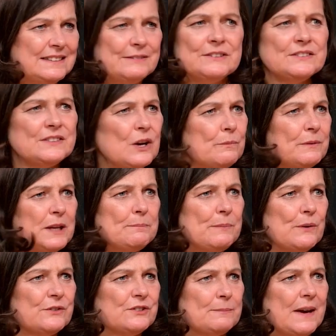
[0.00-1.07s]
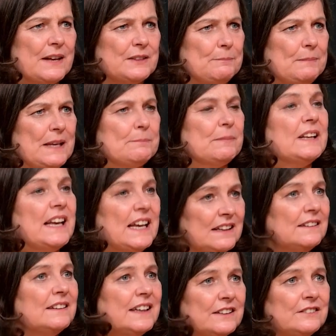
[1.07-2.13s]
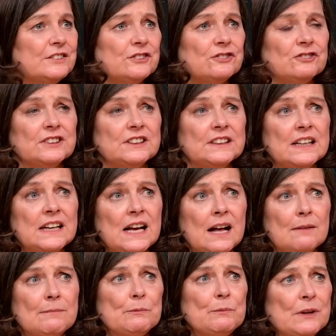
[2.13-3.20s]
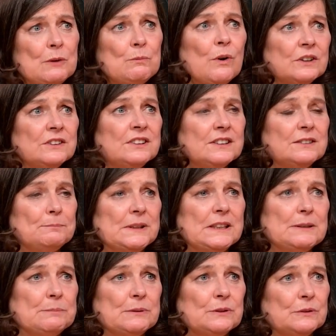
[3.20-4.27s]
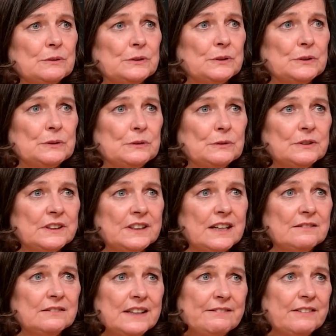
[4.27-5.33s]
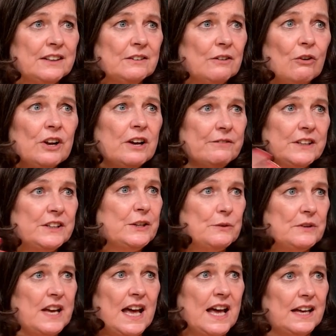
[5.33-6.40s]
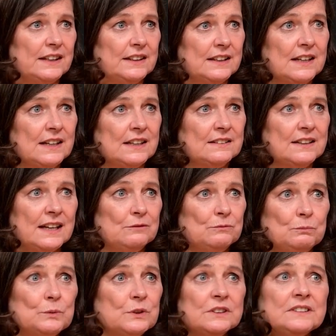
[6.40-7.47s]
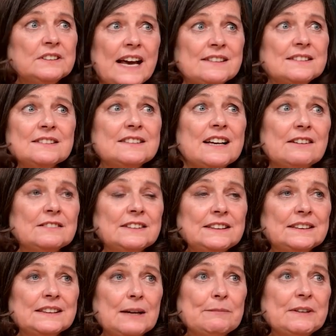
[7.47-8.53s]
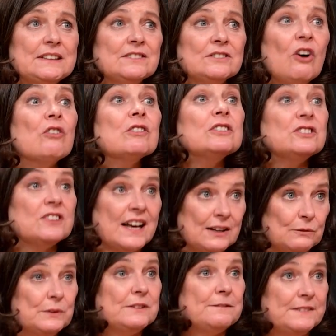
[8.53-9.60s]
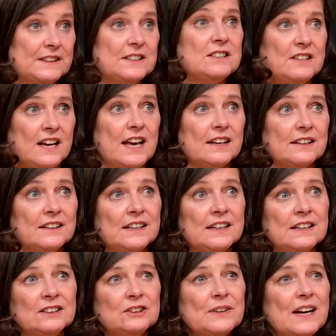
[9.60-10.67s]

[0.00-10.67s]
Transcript: There were so many books about the people in the industry, but we wanted people who, living all over the UK that wouldn't necessarily come in contact with fintech to